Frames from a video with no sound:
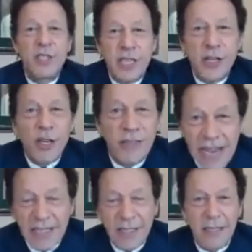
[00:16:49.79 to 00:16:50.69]
This
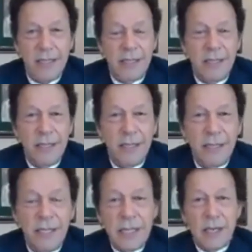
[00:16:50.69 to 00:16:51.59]
genie of hate,
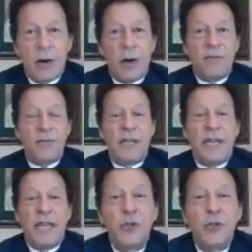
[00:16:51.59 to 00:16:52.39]
of